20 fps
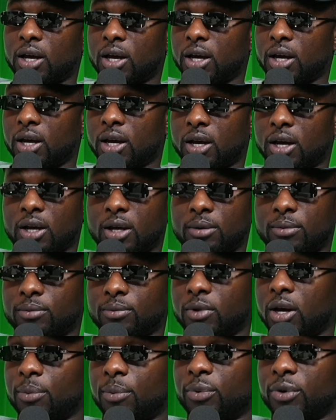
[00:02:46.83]

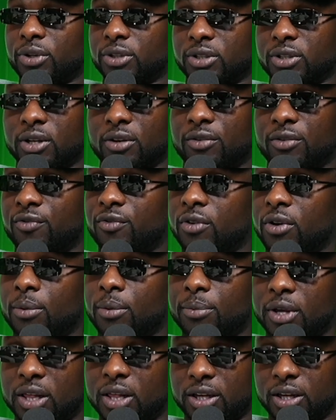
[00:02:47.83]
upwards of $1
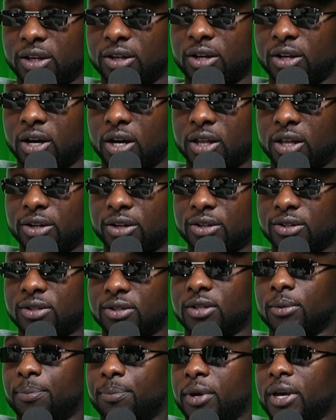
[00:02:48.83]
million
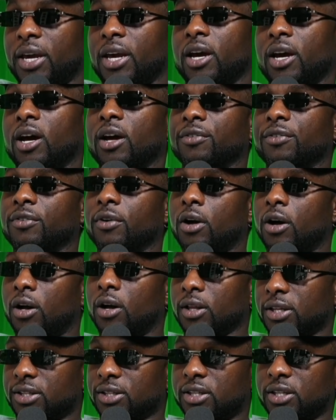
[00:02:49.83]
to pay off
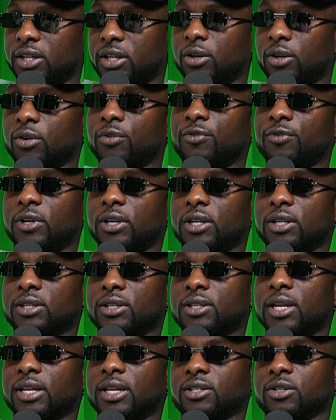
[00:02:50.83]
all his legal fees
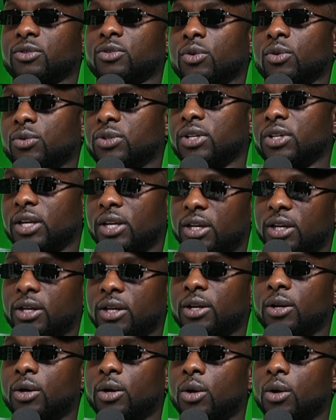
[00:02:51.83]
that's
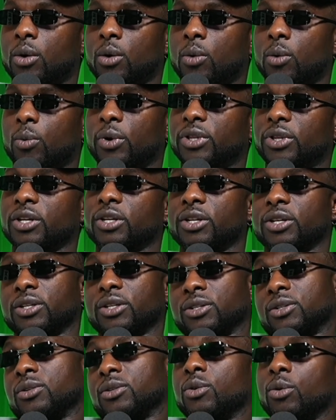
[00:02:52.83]
associated with
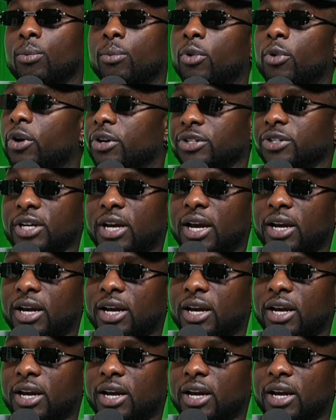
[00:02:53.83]
his newborn child.